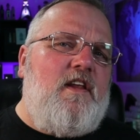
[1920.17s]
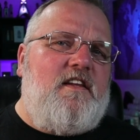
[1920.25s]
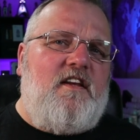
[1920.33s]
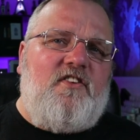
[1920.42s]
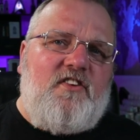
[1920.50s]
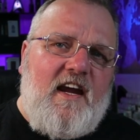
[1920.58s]
that
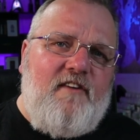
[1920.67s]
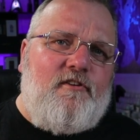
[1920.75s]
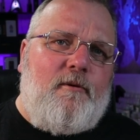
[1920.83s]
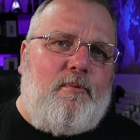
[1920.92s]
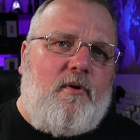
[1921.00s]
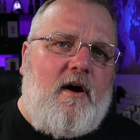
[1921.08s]
the
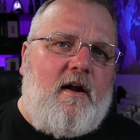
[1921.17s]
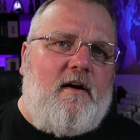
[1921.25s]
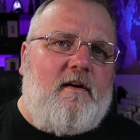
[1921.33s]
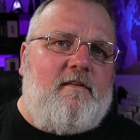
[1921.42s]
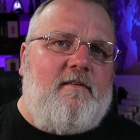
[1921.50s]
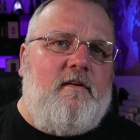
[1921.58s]
safer
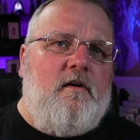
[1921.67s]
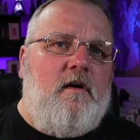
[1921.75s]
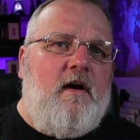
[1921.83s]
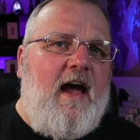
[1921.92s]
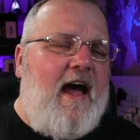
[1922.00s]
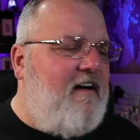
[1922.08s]
products
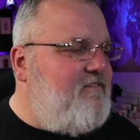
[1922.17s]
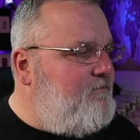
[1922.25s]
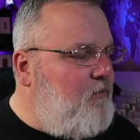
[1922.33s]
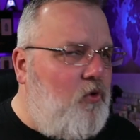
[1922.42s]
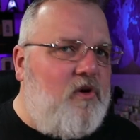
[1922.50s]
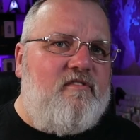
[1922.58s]
have
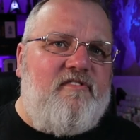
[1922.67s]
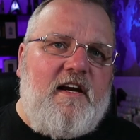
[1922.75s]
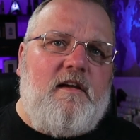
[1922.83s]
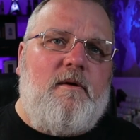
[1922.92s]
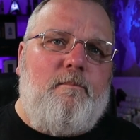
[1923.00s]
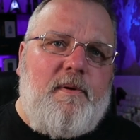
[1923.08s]
more
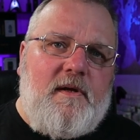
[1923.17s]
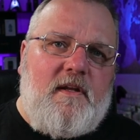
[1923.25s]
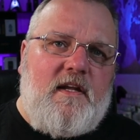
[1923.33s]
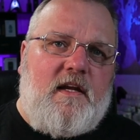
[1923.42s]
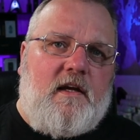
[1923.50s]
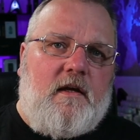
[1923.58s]

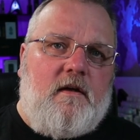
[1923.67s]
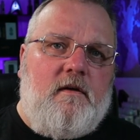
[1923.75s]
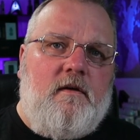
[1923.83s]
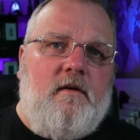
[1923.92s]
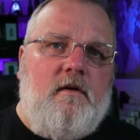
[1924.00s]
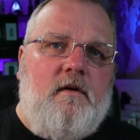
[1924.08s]
availability.
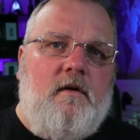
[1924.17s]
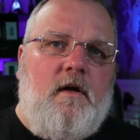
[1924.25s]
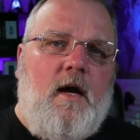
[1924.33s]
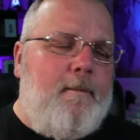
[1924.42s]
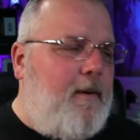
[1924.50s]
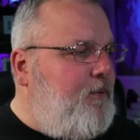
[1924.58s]

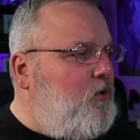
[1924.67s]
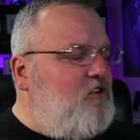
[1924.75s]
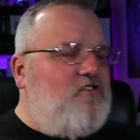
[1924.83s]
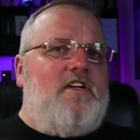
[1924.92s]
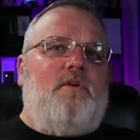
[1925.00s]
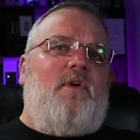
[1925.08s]

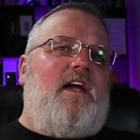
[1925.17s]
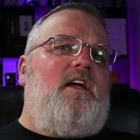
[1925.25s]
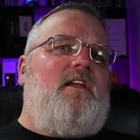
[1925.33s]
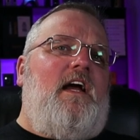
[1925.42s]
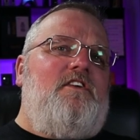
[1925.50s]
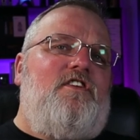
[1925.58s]
Proportionate
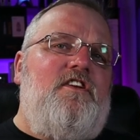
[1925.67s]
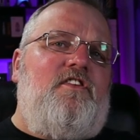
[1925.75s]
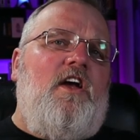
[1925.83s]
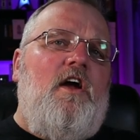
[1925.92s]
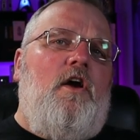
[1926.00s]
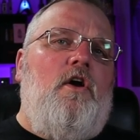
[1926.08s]

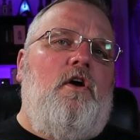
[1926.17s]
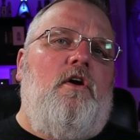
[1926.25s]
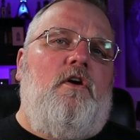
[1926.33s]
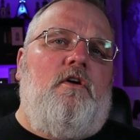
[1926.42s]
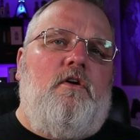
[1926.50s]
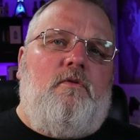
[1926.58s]
regulations
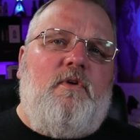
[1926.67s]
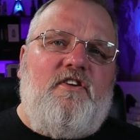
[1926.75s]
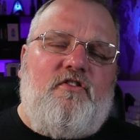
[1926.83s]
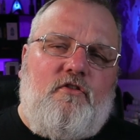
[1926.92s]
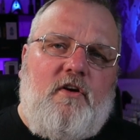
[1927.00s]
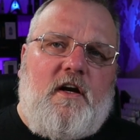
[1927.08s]

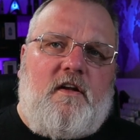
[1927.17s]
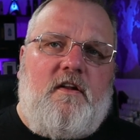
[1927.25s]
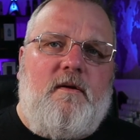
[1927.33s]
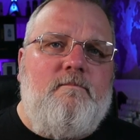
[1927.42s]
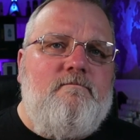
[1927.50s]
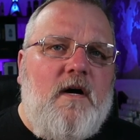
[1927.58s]
restrict
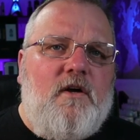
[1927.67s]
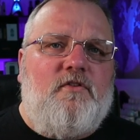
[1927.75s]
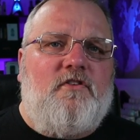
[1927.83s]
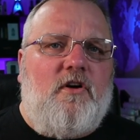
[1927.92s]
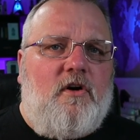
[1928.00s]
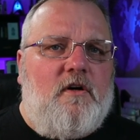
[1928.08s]
the
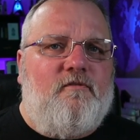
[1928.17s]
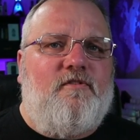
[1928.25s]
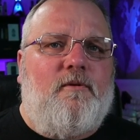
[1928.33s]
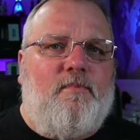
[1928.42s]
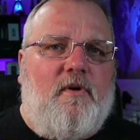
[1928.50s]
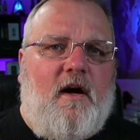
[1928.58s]
most
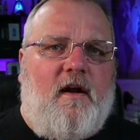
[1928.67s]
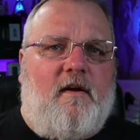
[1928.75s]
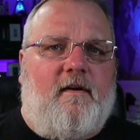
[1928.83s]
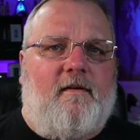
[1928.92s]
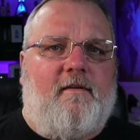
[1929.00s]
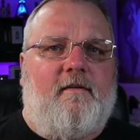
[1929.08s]
harmful
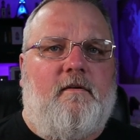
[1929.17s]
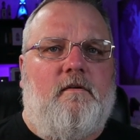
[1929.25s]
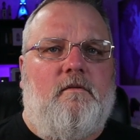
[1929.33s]
products